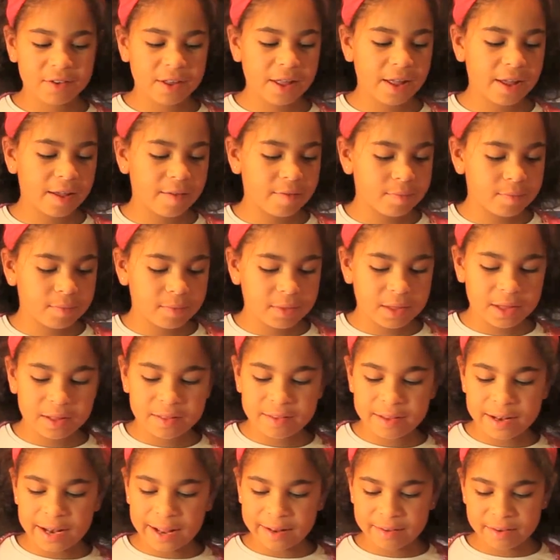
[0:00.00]
it, I need
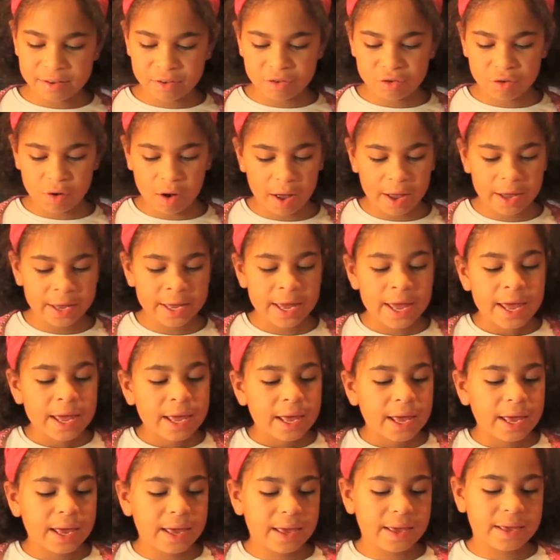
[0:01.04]
to let it dry.
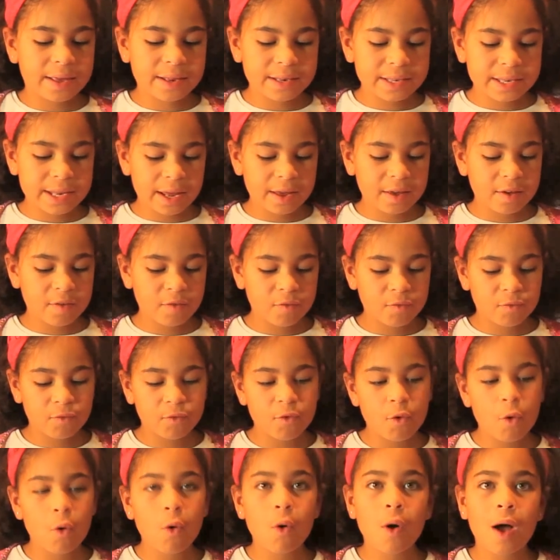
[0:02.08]
It can take
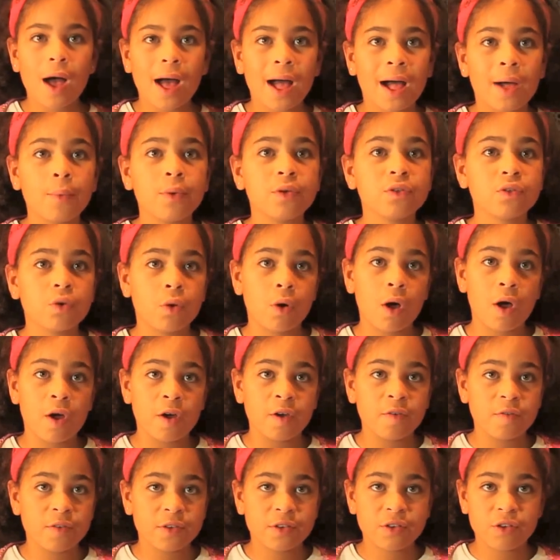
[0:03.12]
4 hours or
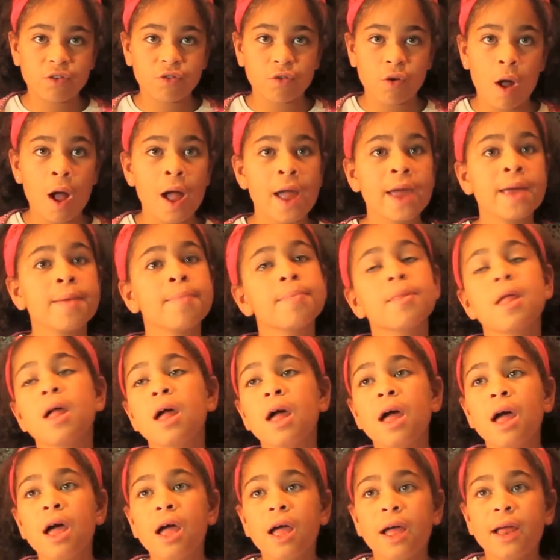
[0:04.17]
over to dry.
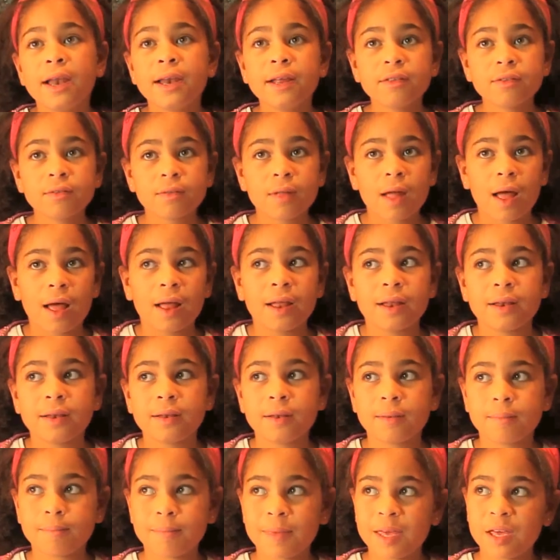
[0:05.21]
And
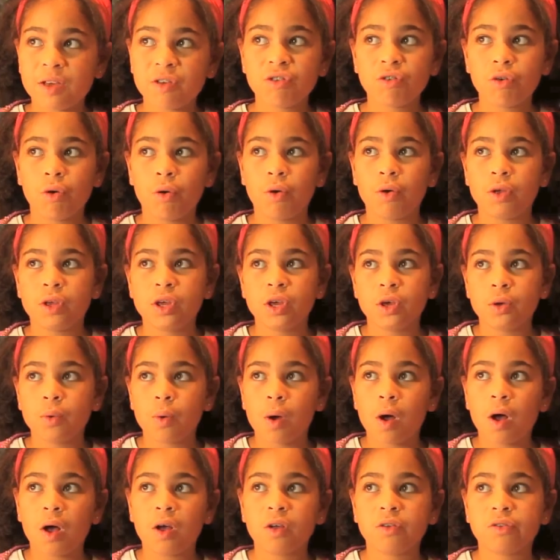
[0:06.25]
make sure you
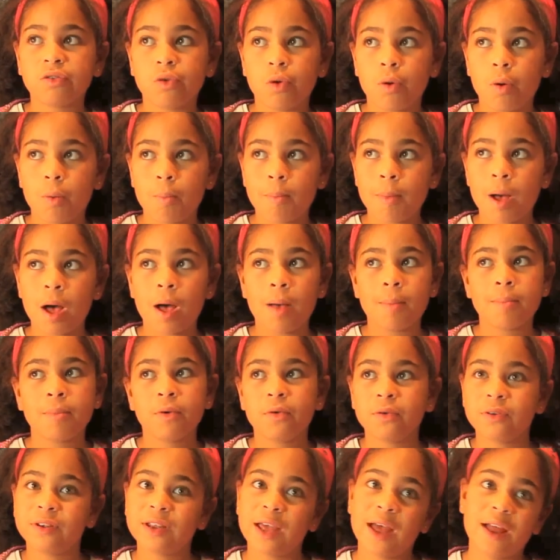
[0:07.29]
ask your mum
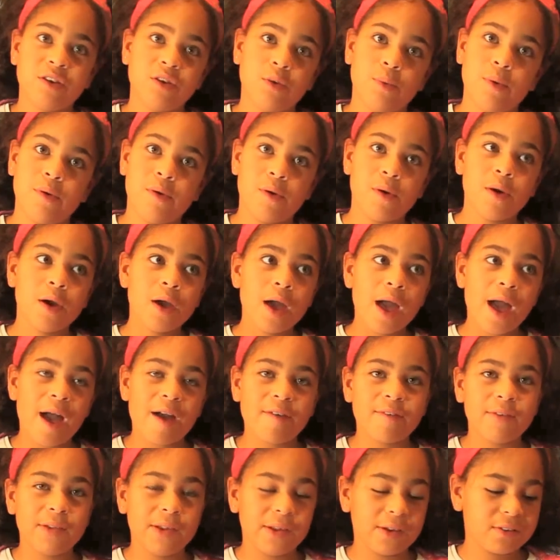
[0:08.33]
or dad,
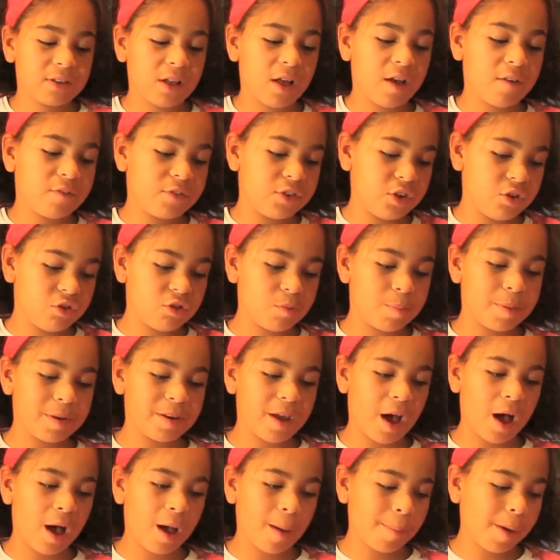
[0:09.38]
whoever looks after you, to put it
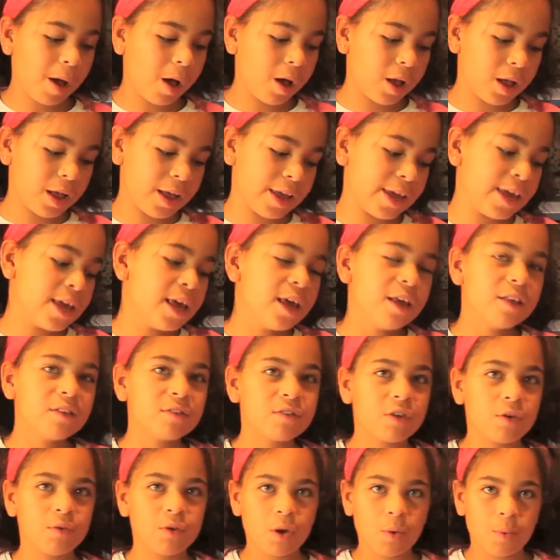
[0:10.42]
up high
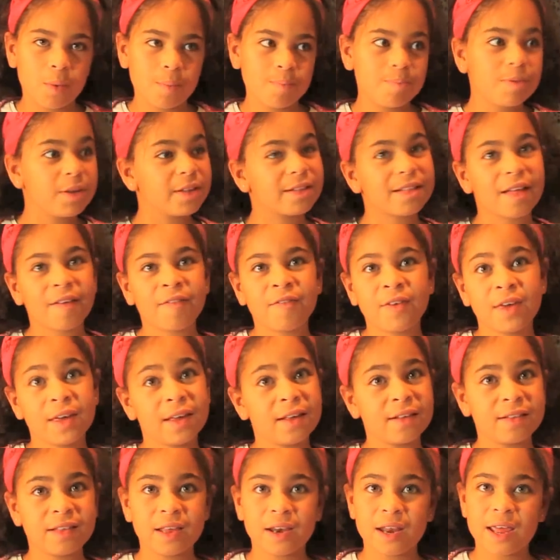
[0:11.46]
so no one puts their
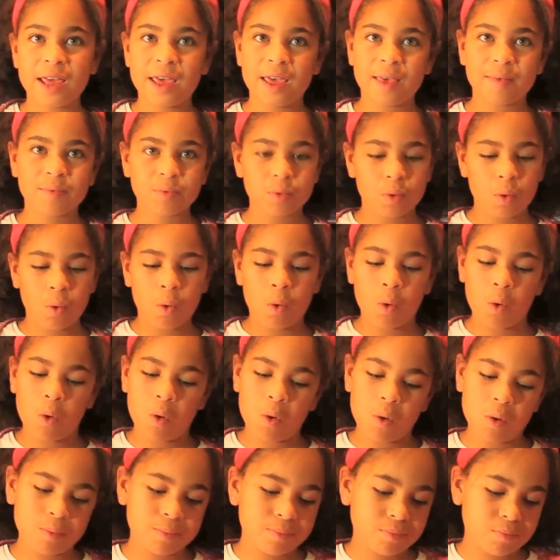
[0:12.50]
fingers in it
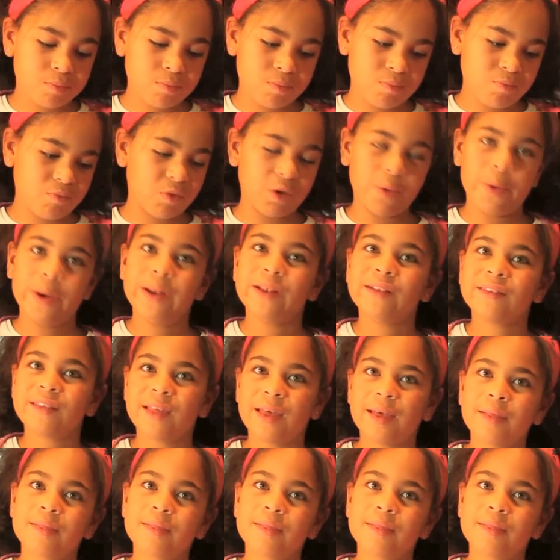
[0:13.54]
or ruins it.